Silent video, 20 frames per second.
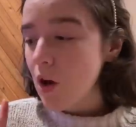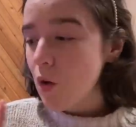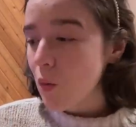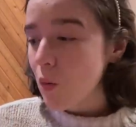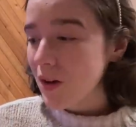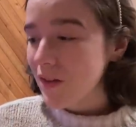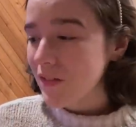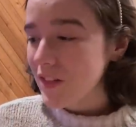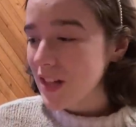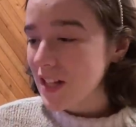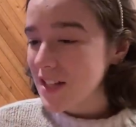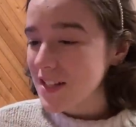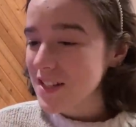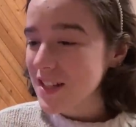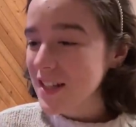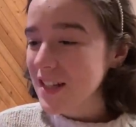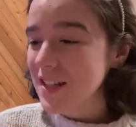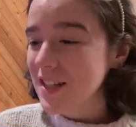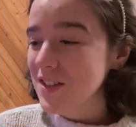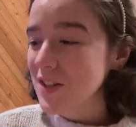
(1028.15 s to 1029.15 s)
One of the last
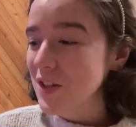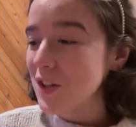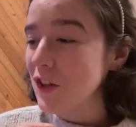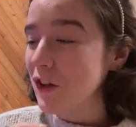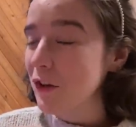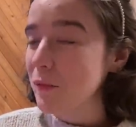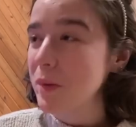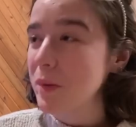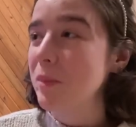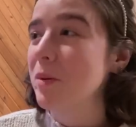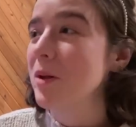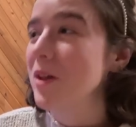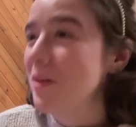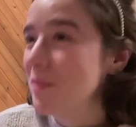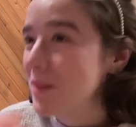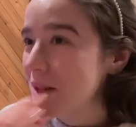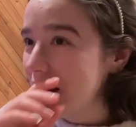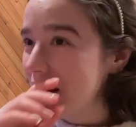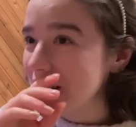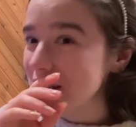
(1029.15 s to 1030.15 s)
things a lot of people have
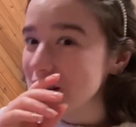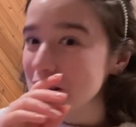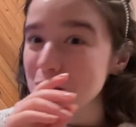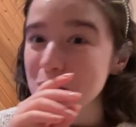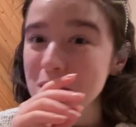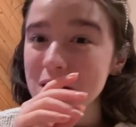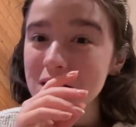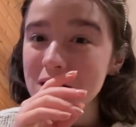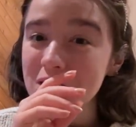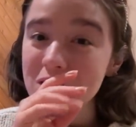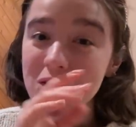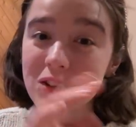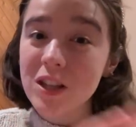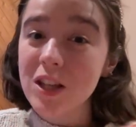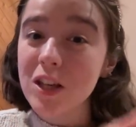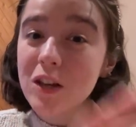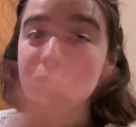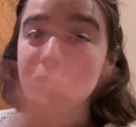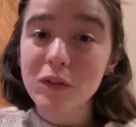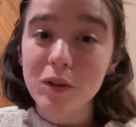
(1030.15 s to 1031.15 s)
been asking me
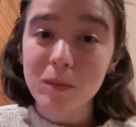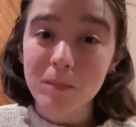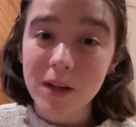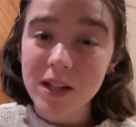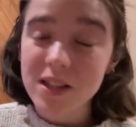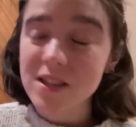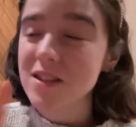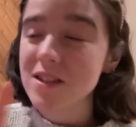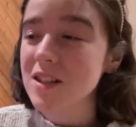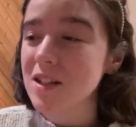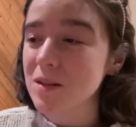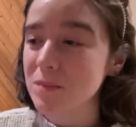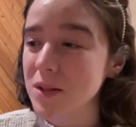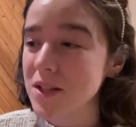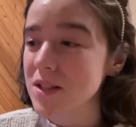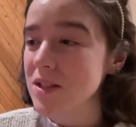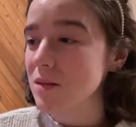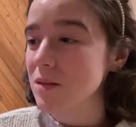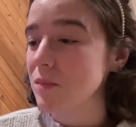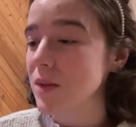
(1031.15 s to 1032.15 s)
literally for months and
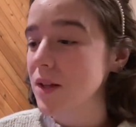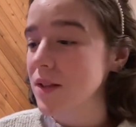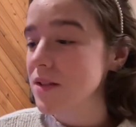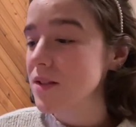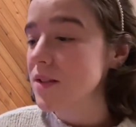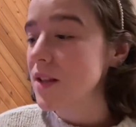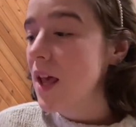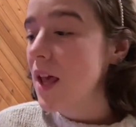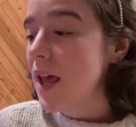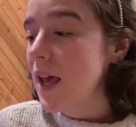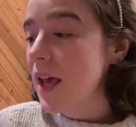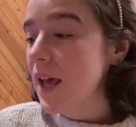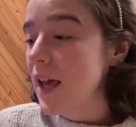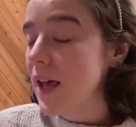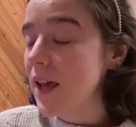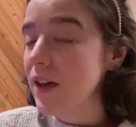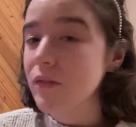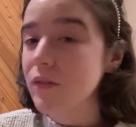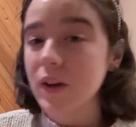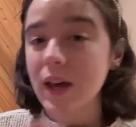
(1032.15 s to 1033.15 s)
months and months
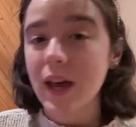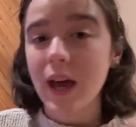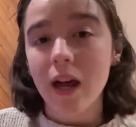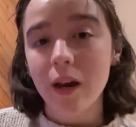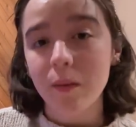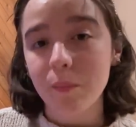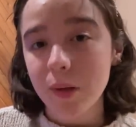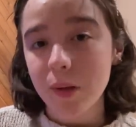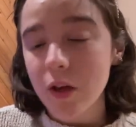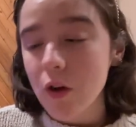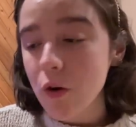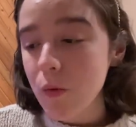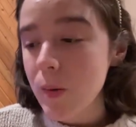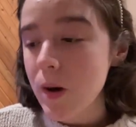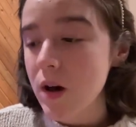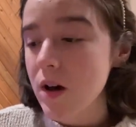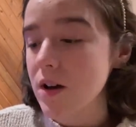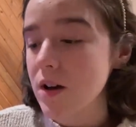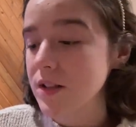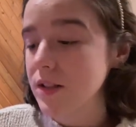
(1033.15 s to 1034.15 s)
if I had a PO
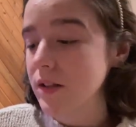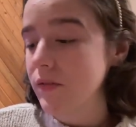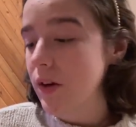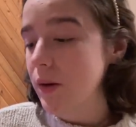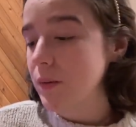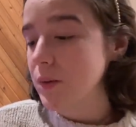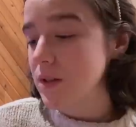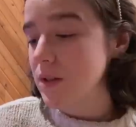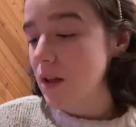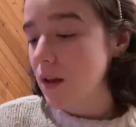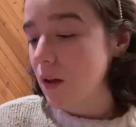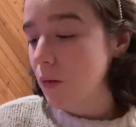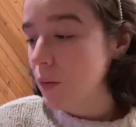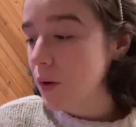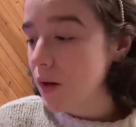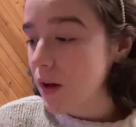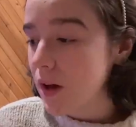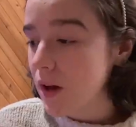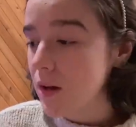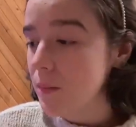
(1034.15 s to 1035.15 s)
box, if I was setting
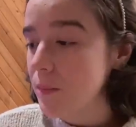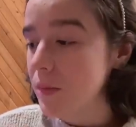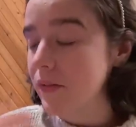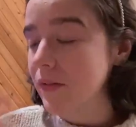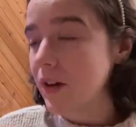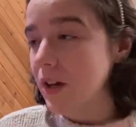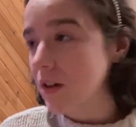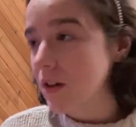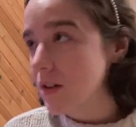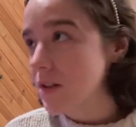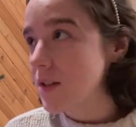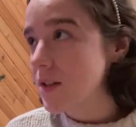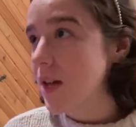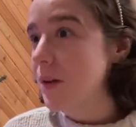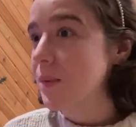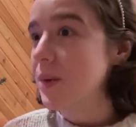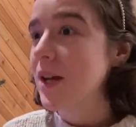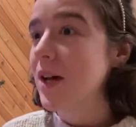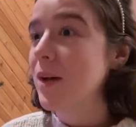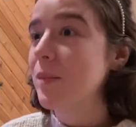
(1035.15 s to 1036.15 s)
one up, if I could set
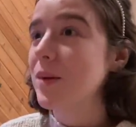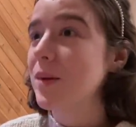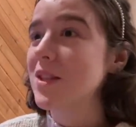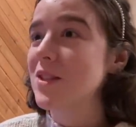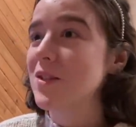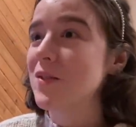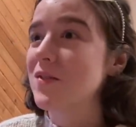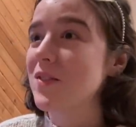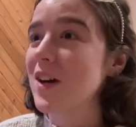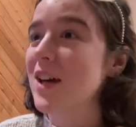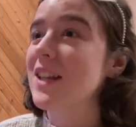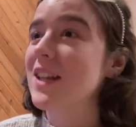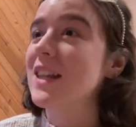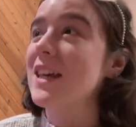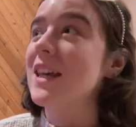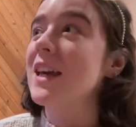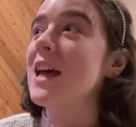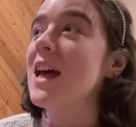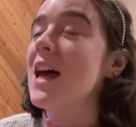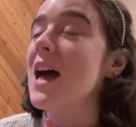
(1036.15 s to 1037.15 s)
one up. And so
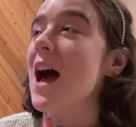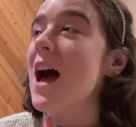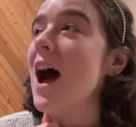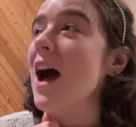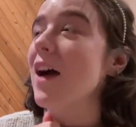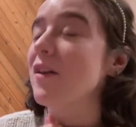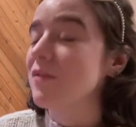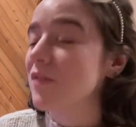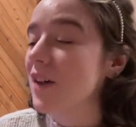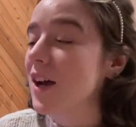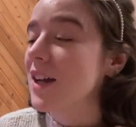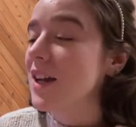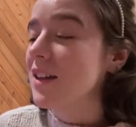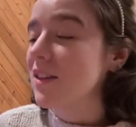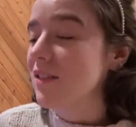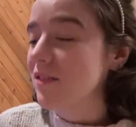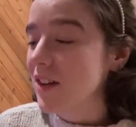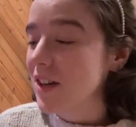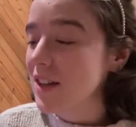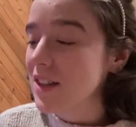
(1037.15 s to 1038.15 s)
finally, I finally,
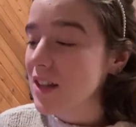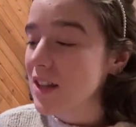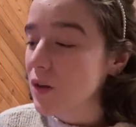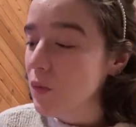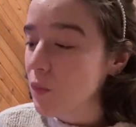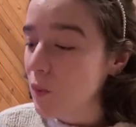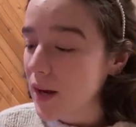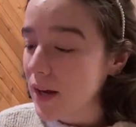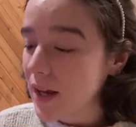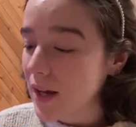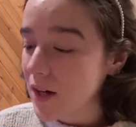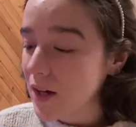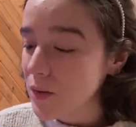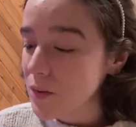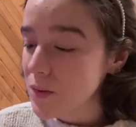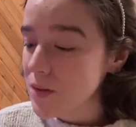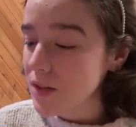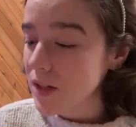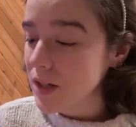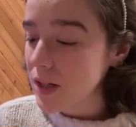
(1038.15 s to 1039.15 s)
finally went
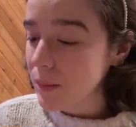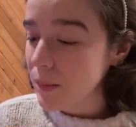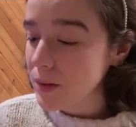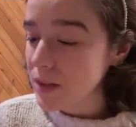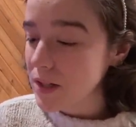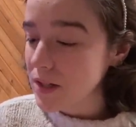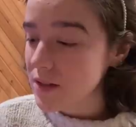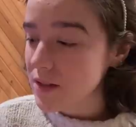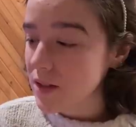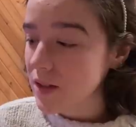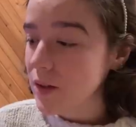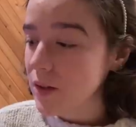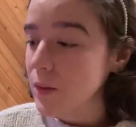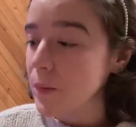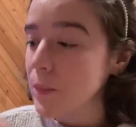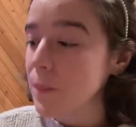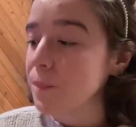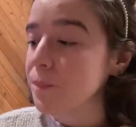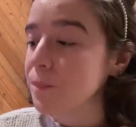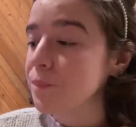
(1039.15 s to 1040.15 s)
out a couple days
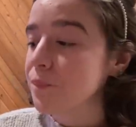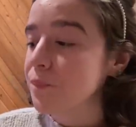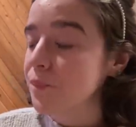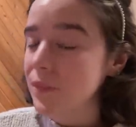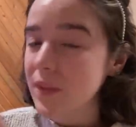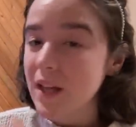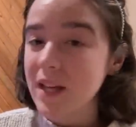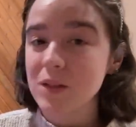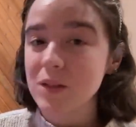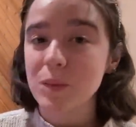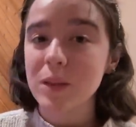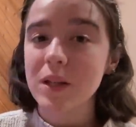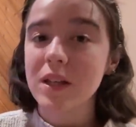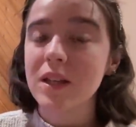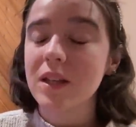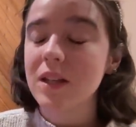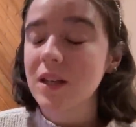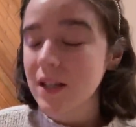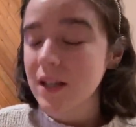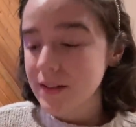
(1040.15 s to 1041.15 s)
ago last
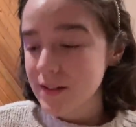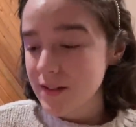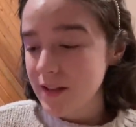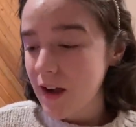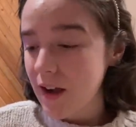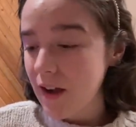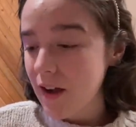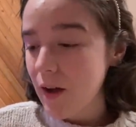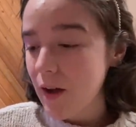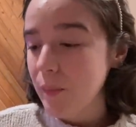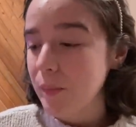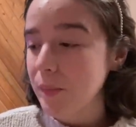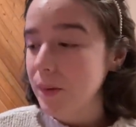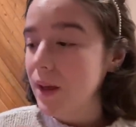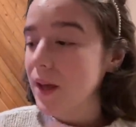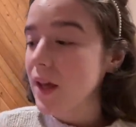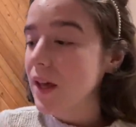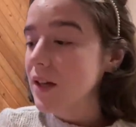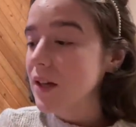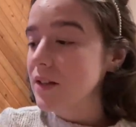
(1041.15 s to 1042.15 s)
week and set it up
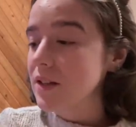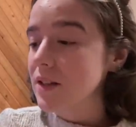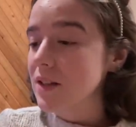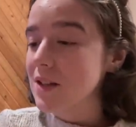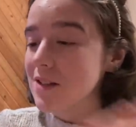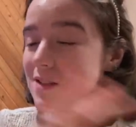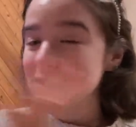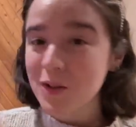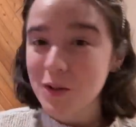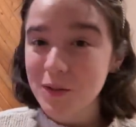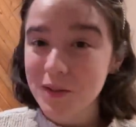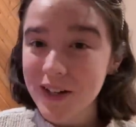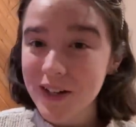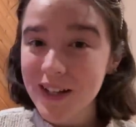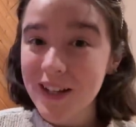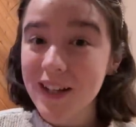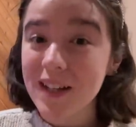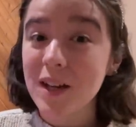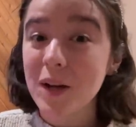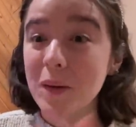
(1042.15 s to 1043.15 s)
and it is all
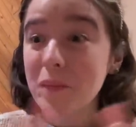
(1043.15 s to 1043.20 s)
ready.